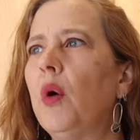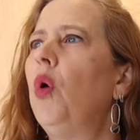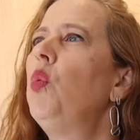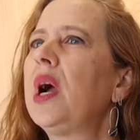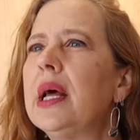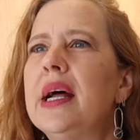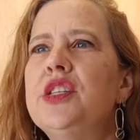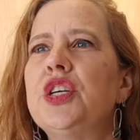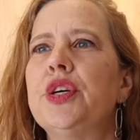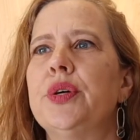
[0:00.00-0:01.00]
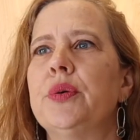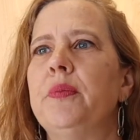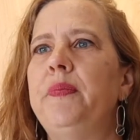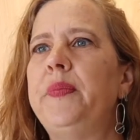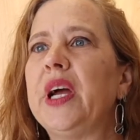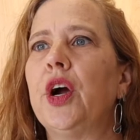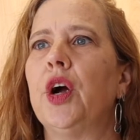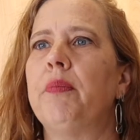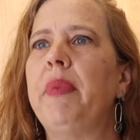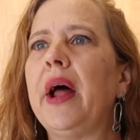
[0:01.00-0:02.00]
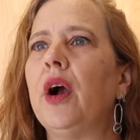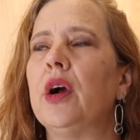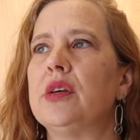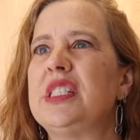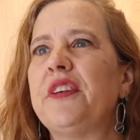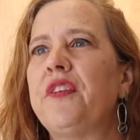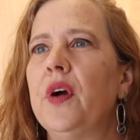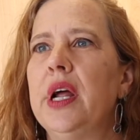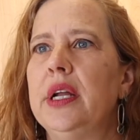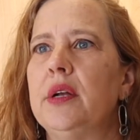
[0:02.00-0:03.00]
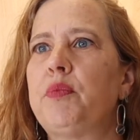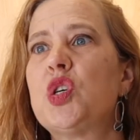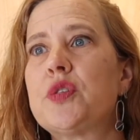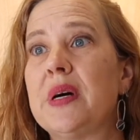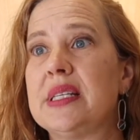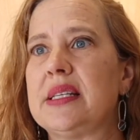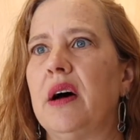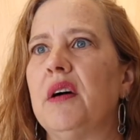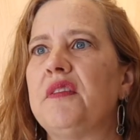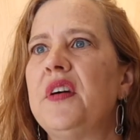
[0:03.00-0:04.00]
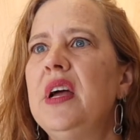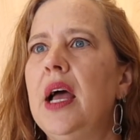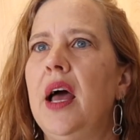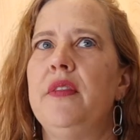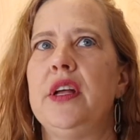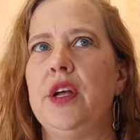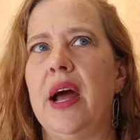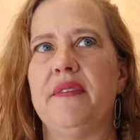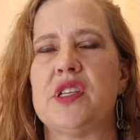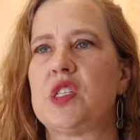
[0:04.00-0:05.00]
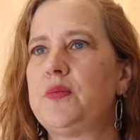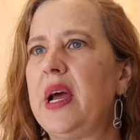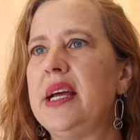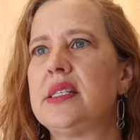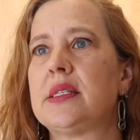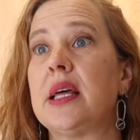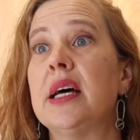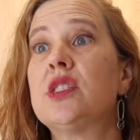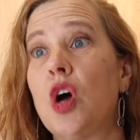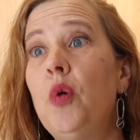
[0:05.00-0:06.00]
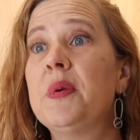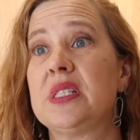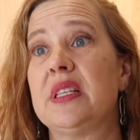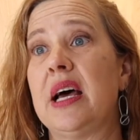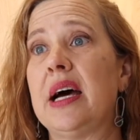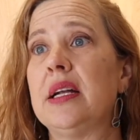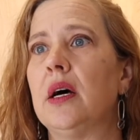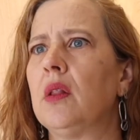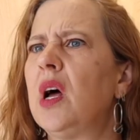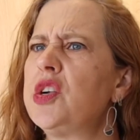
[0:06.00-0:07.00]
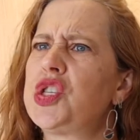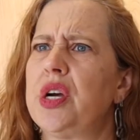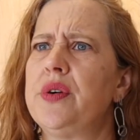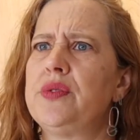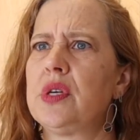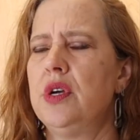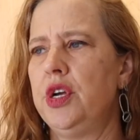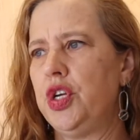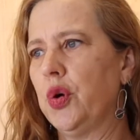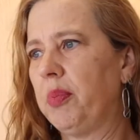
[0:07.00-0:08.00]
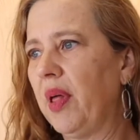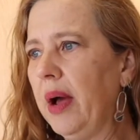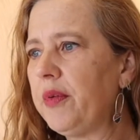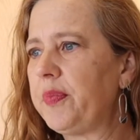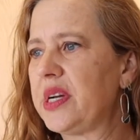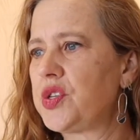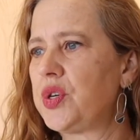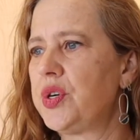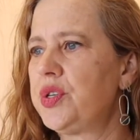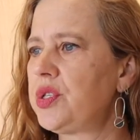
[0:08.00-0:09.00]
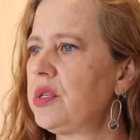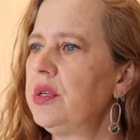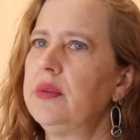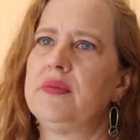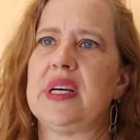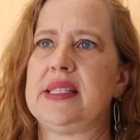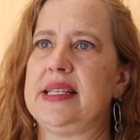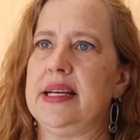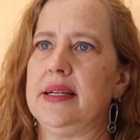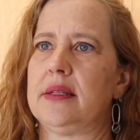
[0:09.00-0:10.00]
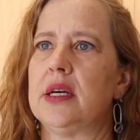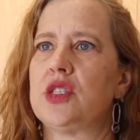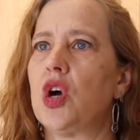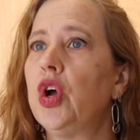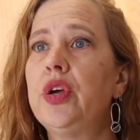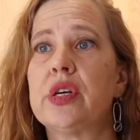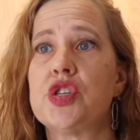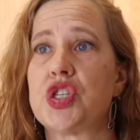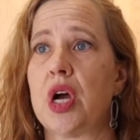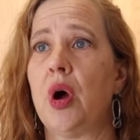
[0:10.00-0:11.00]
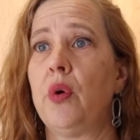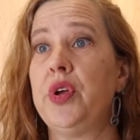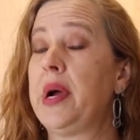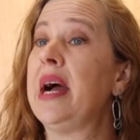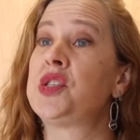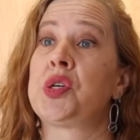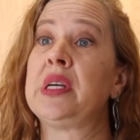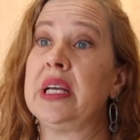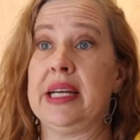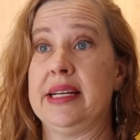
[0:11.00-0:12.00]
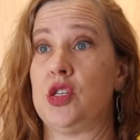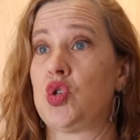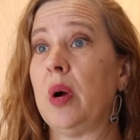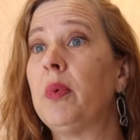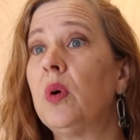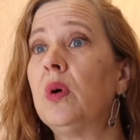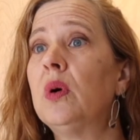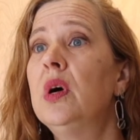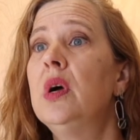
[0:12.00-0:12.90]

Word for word: oh what can i do bigger better different push myself and then you have this space that's open to that a lot of shows you apply with pictures that's it. That's all you can show. You actually can get in trouble